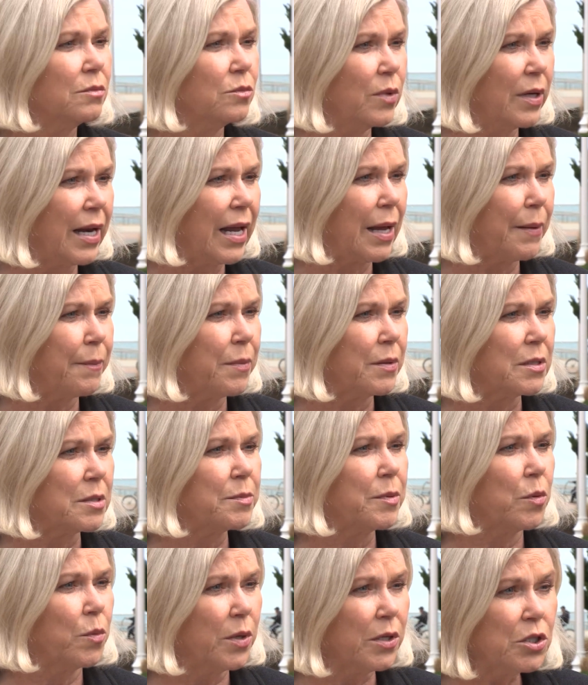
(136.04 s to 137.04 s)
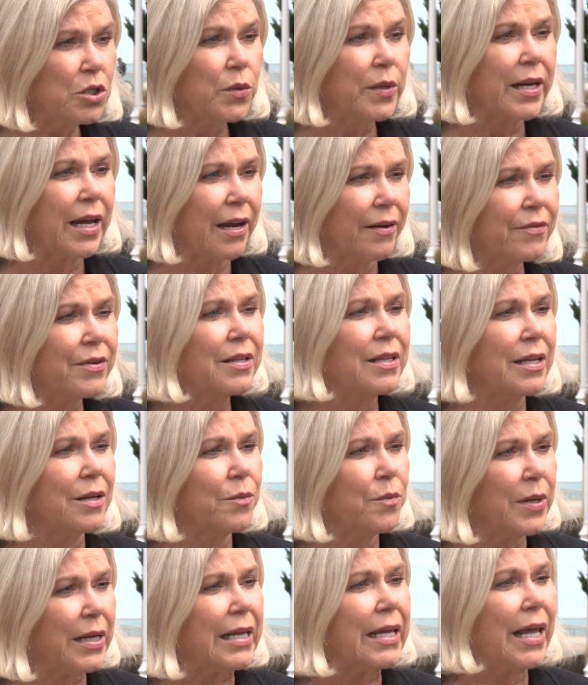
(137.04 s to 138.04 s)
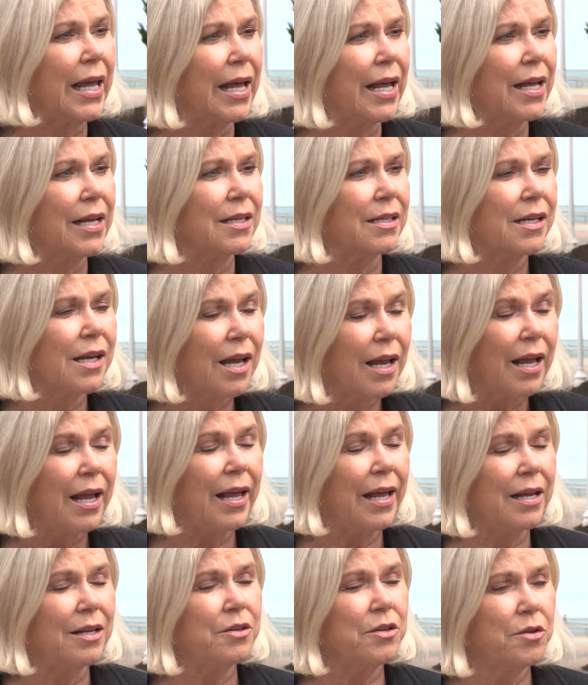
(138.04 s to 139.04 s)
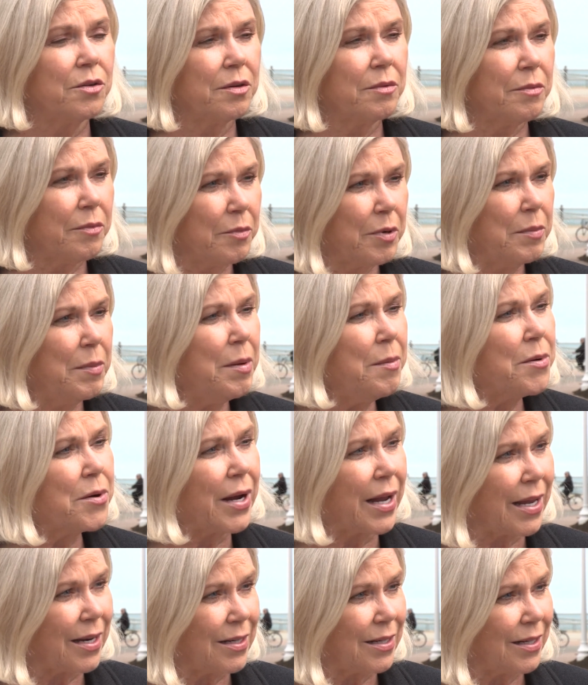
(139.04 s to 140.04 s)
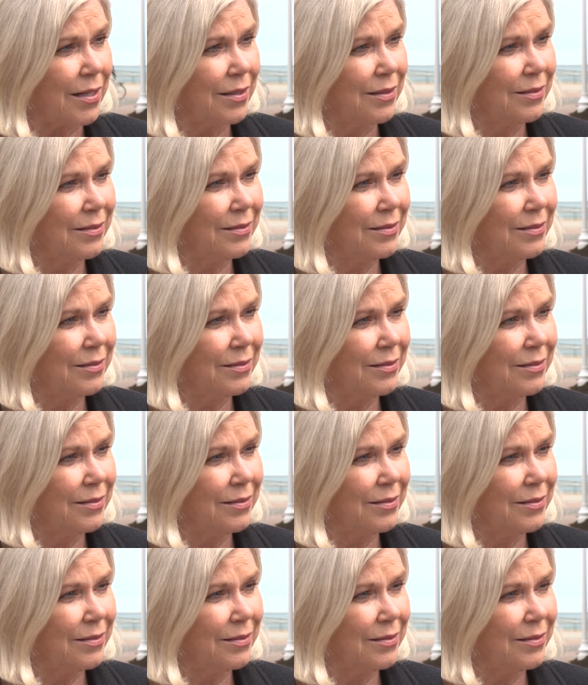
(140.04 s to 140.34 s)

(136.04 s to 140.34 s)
what happens, but we're doing everything we can. And remember, Andy,